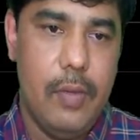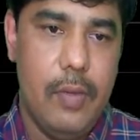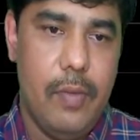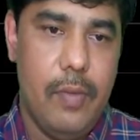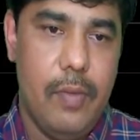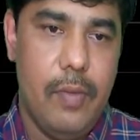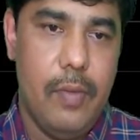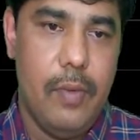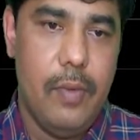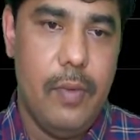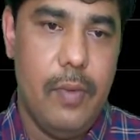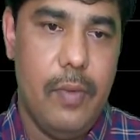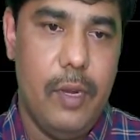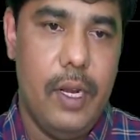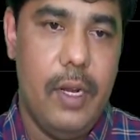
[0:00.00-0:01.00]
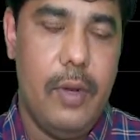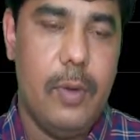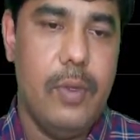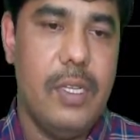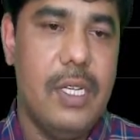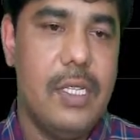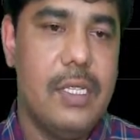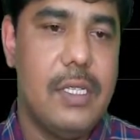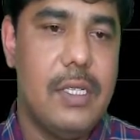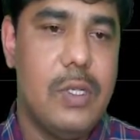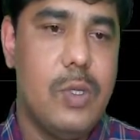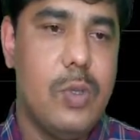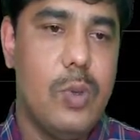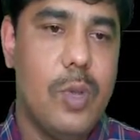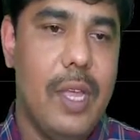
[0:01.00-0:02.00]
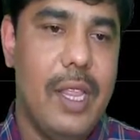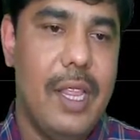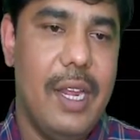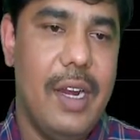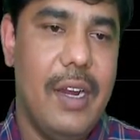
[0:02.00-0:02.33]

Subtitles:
4 white roses together.